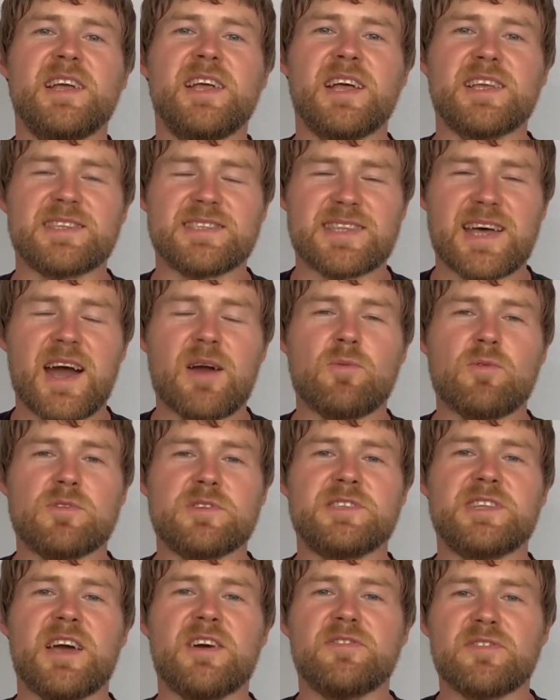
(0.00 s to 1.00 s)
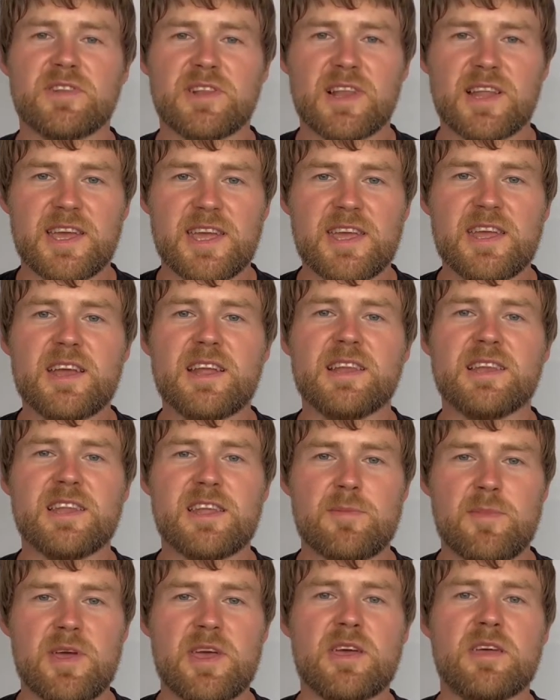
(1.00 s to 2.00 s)
as that will definitely
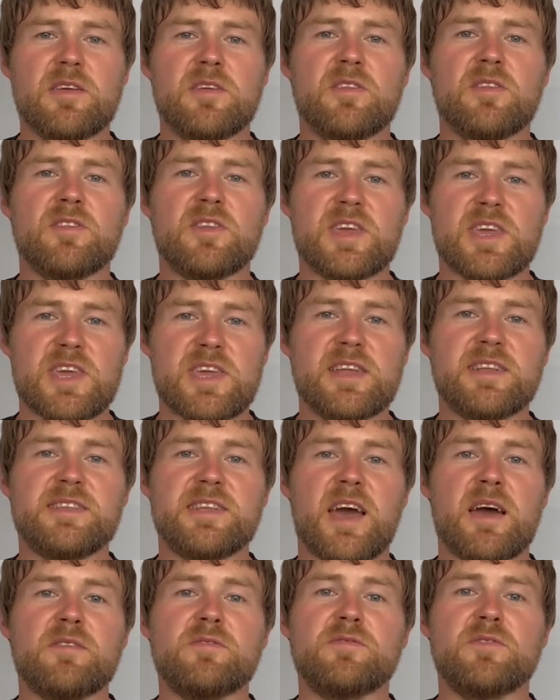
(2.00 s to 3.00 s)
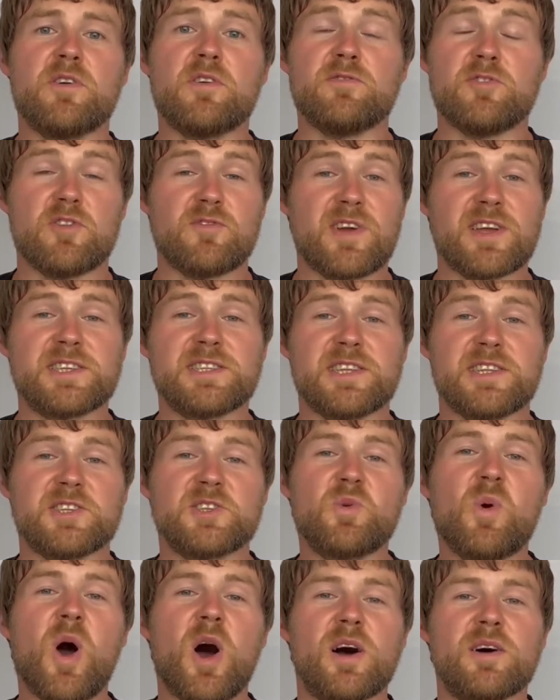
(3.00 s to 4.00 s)
limit the depth of your resting
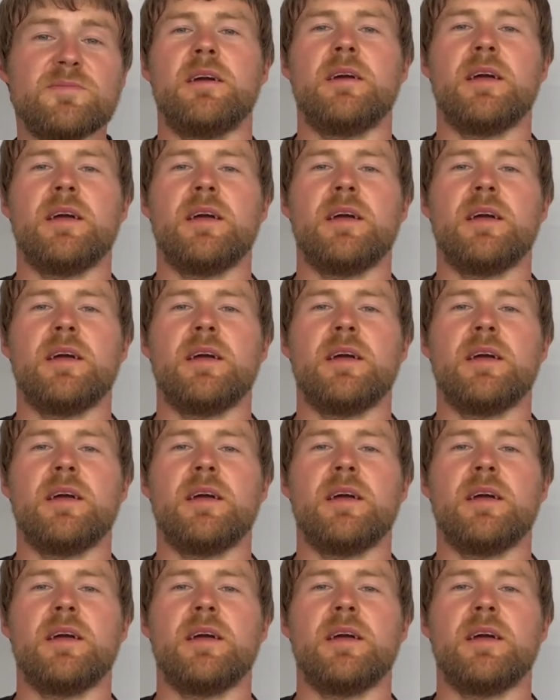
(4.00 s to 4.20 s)
squat.